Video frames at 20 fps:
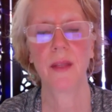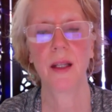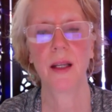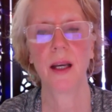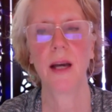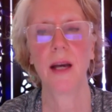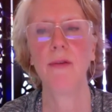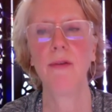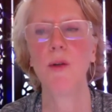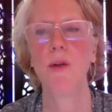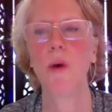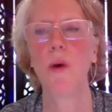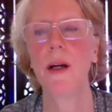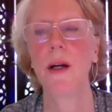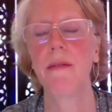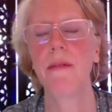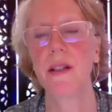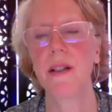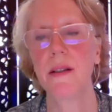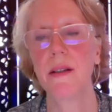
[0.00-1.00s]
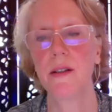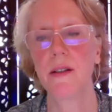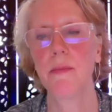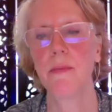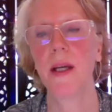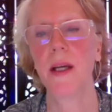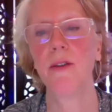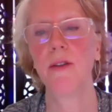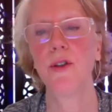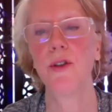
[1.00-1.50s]
Every one of us is
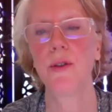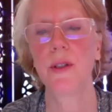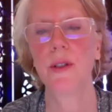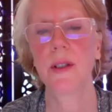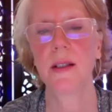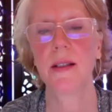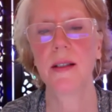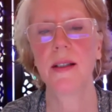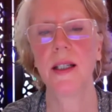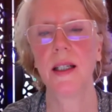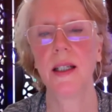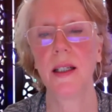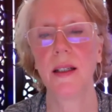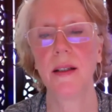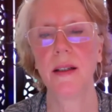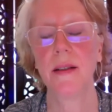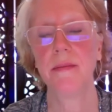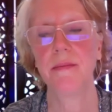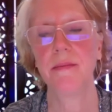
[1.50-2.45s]
meant to succeed.